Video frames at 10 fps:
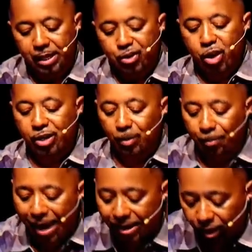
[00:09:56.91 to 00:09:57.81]
She has
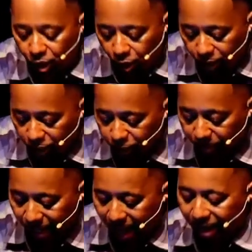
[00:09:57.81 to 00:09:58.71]
abandoned her
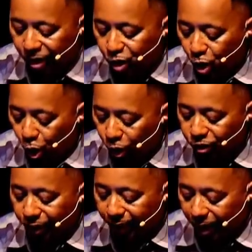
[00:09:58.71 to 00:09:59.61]
husband and
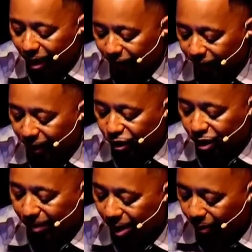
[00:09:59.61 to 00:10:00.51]
ignores the covenant that
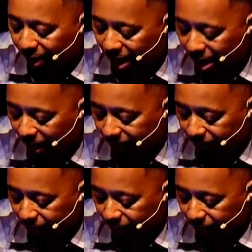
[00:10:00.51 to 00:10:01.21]
she made with God.